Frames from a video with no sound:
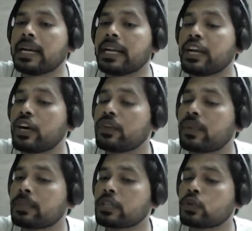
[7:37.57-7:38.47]
derived
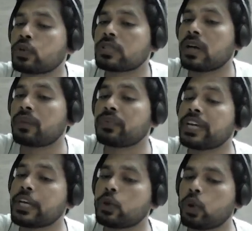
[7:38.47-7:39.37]
from the source of
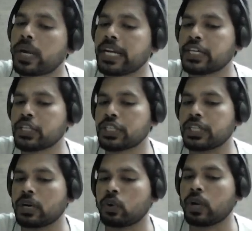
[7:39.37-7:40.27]
E. coli,
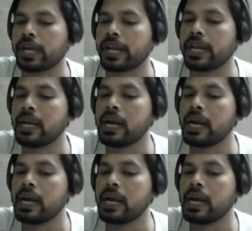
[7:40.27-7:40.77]
Escherichia coli.